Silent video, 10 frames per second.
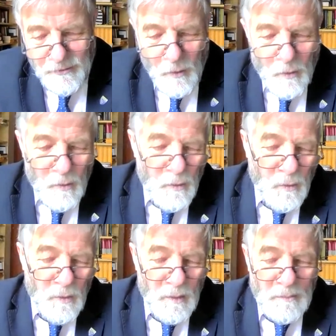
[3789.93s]

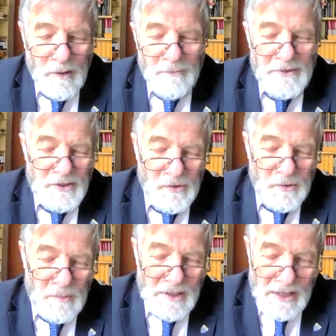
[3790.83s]
form of
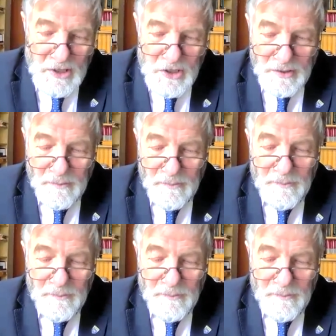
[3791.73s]
discrimination.